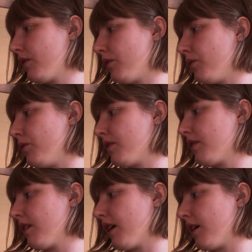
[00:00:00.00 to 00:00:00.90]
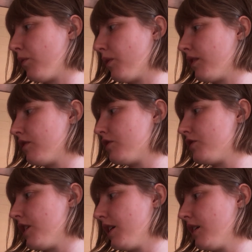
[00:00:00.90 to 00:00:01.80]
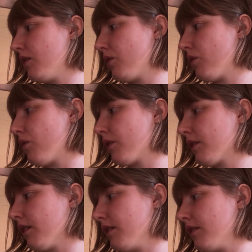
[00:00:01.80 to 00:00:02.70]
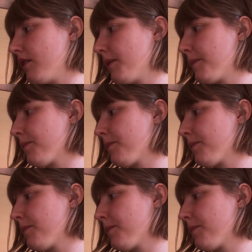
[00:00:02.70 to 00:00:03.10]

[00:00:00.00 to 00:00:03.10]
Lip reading: to say was Jani Ortlund.